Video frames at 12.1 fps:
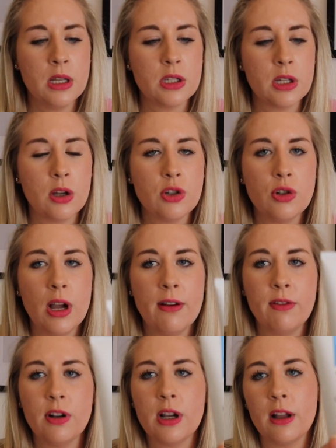So do
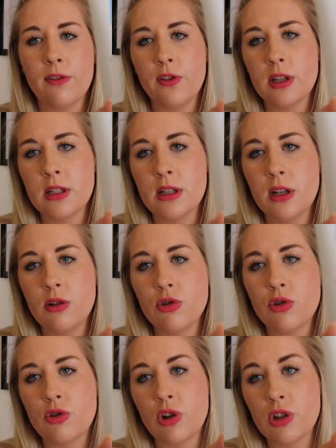have a look out for this, the new
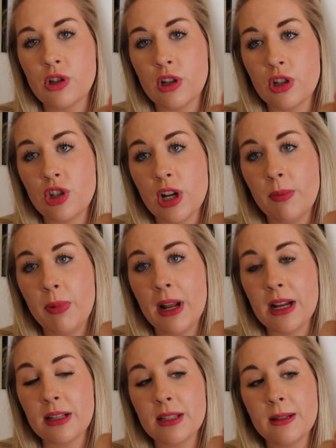Strata Gel
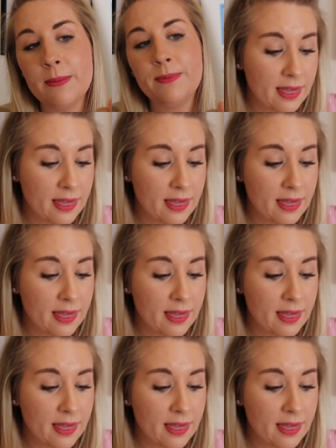Plus